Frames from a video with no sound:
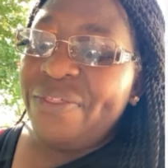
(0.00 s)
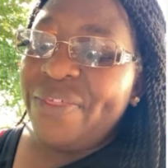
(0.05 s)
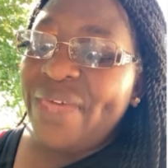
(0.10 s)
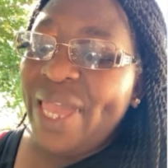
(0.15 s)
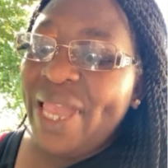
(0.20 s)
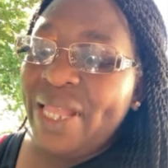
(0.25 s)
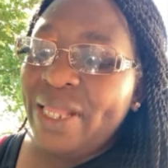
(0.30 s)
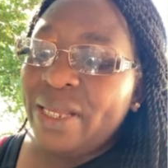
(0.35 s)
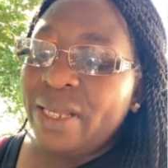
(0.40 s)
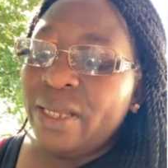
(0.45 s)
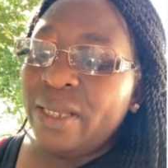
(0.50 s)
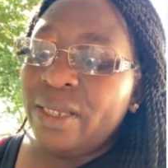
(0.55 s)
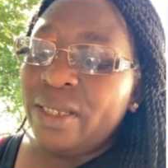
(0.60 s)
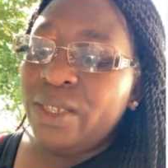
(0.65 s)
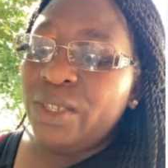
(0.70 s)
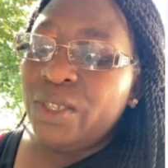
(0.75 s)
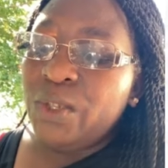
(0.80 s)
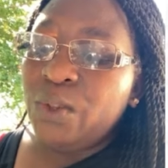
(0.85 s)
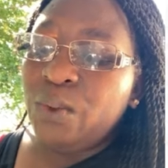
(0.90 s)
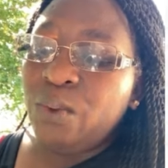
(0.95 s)
Then
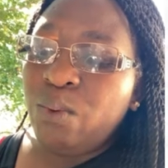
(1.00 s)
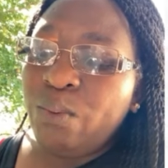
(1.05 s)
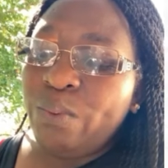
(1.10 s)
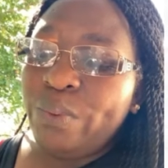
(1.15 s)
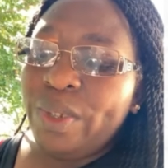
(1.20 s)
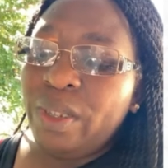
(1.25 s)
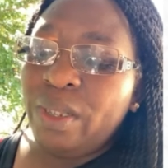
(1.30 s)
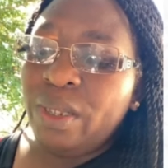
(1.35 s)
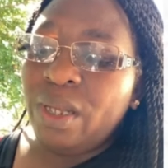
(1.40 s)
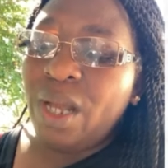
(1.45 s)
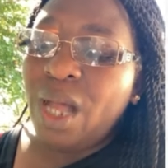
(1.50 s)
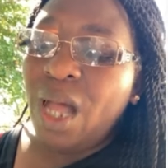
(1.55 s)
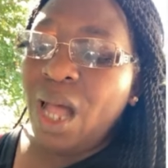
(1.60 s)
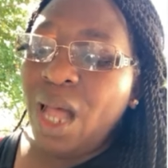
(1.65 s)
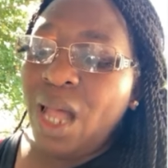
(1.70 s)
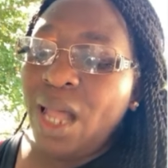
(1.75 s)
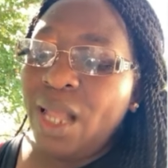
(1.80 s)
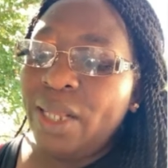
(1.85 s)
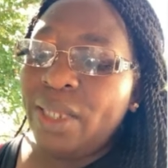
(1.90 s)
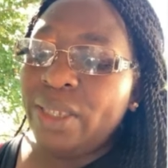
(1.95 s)
you will
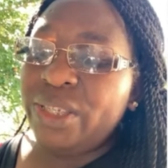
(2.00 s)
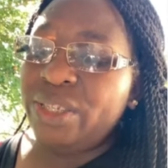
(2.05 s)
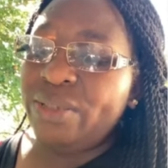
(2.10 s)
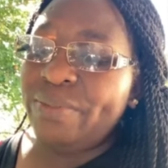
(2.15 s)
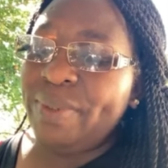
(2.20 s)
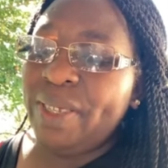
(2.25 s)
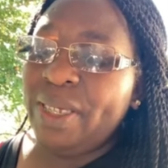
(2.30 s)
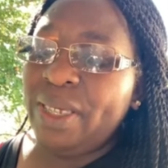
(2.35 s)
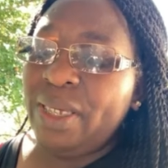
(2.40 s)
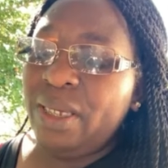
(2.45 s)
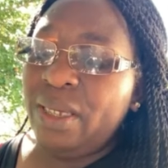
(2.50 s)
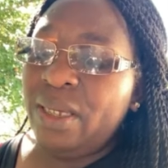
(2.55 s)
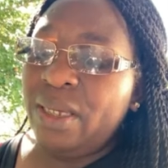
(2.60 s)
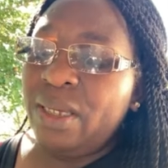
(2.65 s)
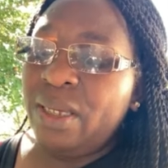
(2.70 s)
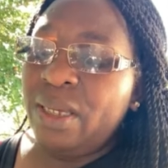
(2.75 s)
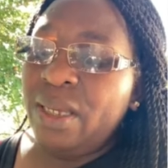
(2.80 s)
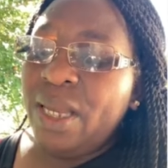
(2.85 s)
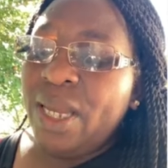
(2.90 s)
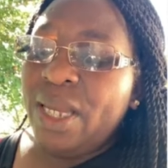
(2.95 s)
call to me
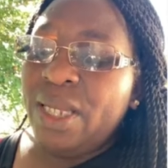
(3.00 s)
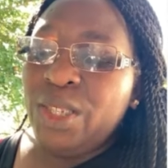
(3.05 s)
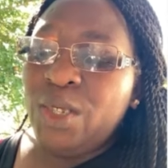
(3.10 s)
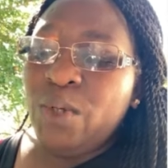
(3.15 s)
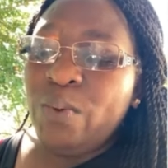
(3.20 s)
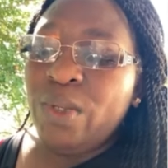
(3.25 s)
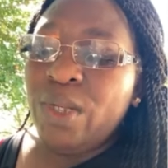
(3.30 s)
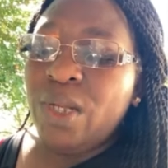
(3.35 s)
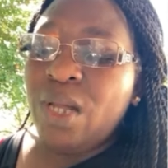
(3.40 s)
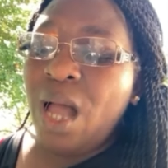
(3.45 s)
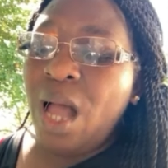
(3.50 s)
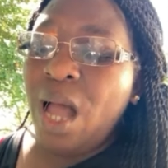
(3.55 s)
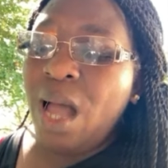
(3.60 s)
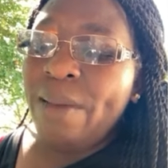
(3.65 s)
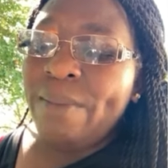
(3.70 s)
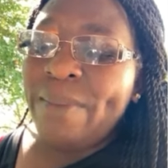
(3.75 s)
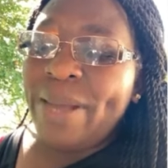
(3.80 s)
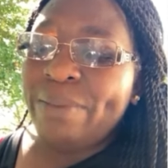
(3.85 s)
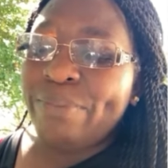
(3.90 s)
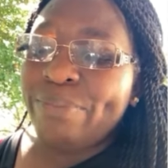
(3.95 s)
and you will
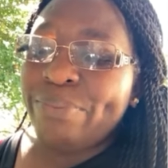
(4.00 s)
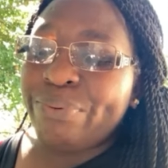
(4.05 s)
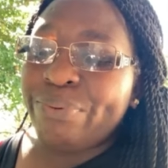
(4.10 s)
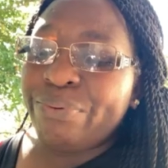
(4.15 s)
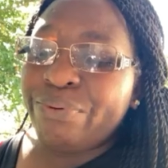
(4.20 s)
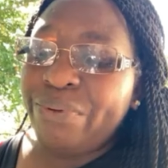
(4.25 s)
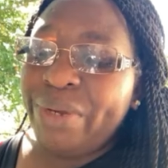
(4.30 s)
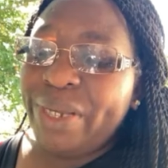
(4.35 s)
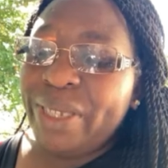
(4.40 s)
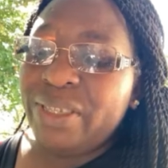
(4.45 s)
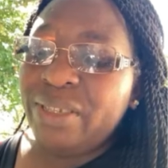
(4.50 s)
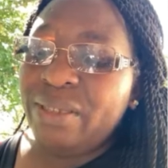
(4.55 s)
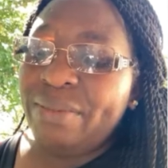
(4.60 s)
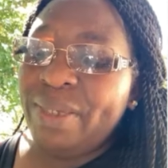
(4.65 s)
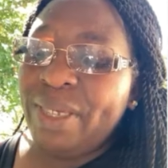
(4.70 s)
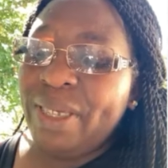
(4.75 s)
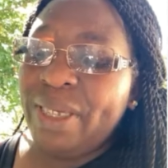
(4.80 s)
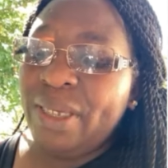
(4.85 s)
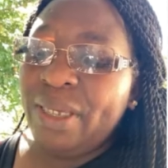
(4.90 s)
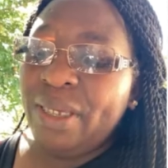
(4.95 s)
come and pray to
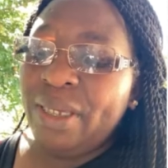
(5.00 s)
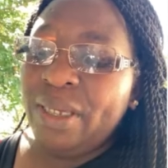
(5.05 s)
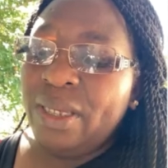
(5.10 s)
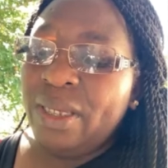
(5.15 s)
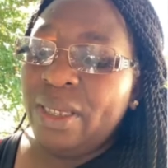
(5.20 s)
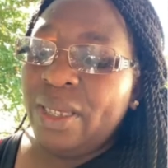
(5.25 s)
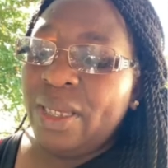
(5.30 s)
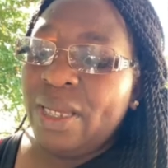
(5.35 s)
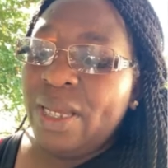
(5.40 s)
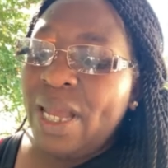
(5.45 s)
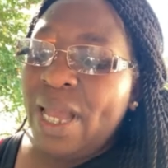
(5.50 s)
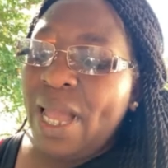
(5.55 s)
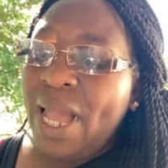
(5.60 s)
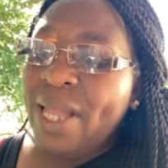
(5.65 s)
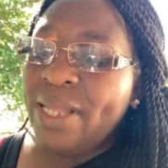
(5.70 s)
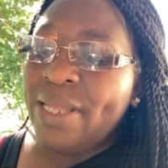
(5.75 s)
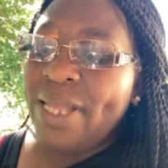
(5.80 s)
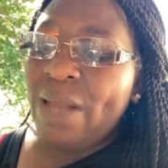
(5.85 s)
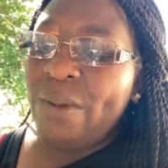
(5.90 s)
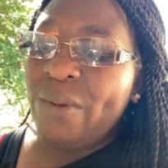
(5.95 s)
me
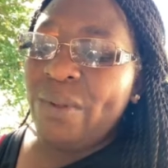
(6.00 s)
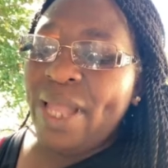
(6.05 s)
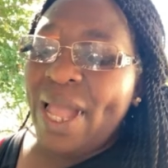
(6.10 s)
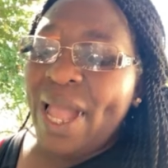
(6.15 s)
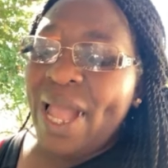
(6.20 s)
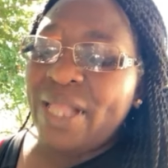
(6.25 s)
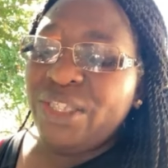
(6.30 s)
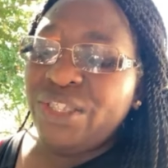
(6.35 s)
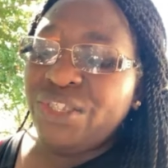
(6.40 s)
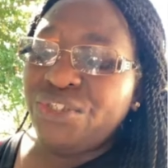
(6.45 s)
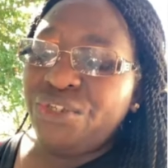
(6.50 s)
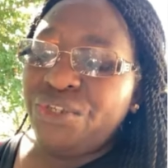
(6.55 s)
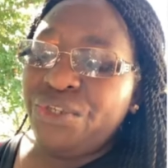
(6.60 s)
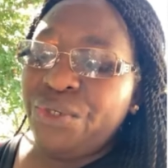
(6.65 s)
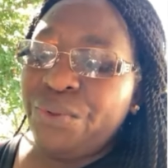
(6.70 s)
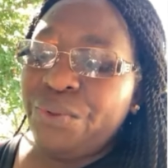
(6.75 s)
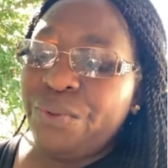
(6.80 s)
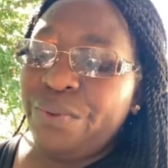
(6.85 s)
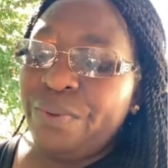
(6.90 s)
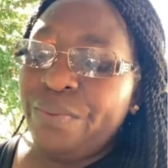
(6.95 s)
and I will answer
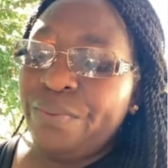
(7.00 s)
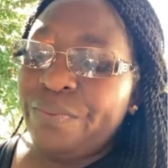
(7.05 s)
you.